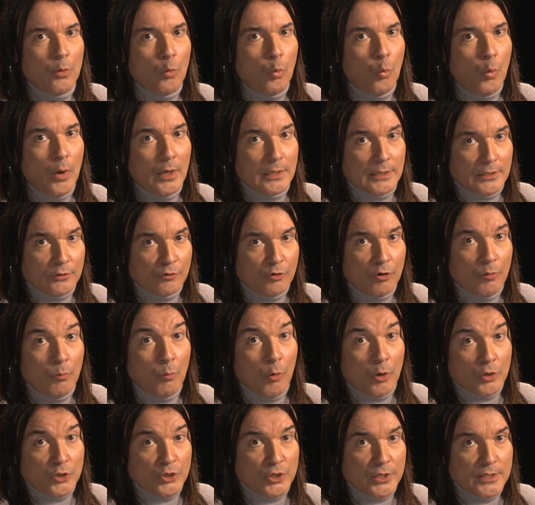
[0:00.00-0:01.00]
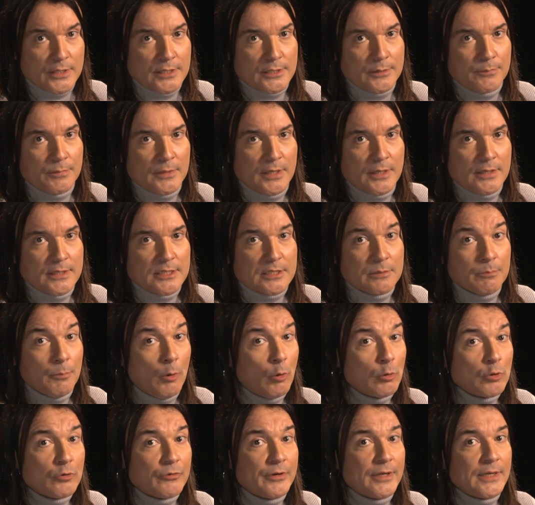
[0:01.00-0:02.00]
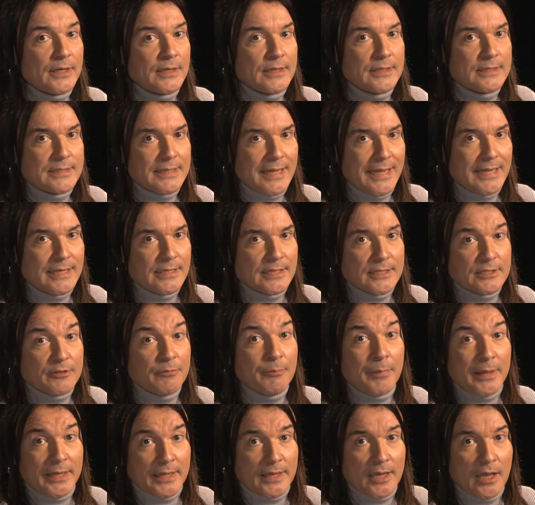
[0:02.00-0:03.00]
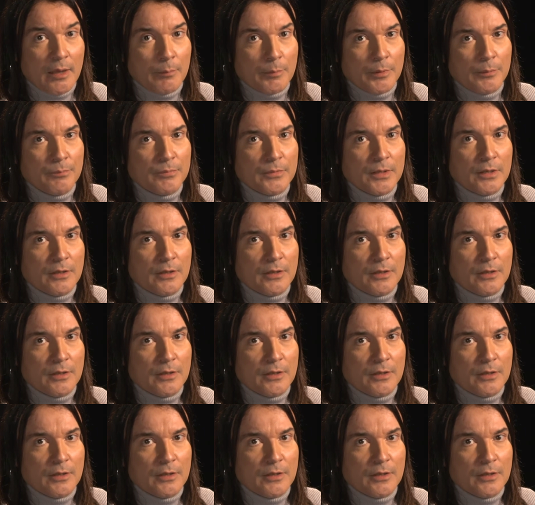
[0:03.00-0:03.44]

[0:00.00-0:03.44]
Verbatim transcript: While the group watches, smouldering containers of makeup,